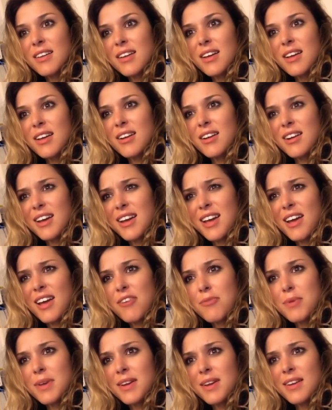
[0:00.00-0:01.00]
And like,
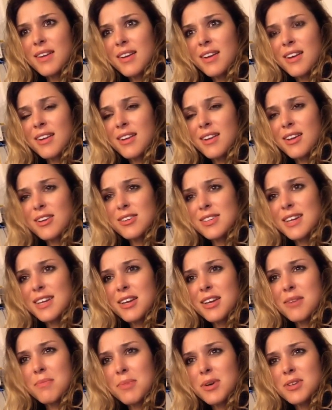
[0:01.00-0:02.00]
there's like
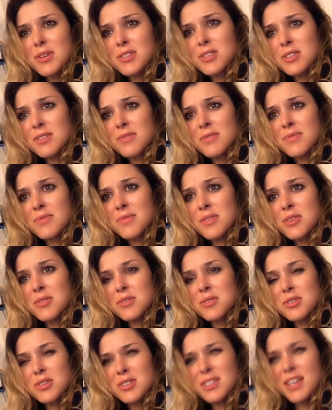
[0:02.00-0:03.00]
a bunch of
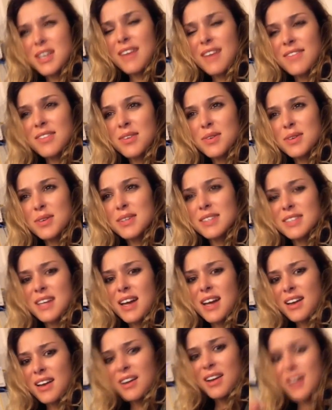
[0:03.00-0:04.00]
users that I've noticed
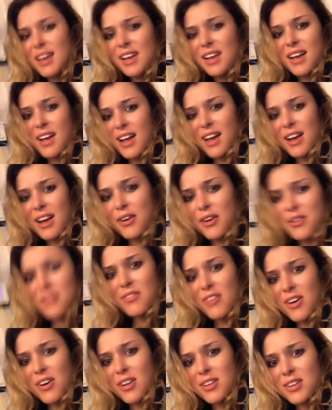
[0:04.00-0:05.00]
that like I
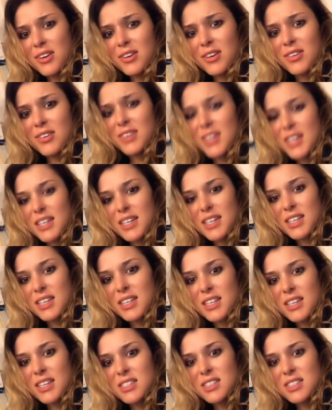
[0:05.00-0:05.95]
unfollowed, and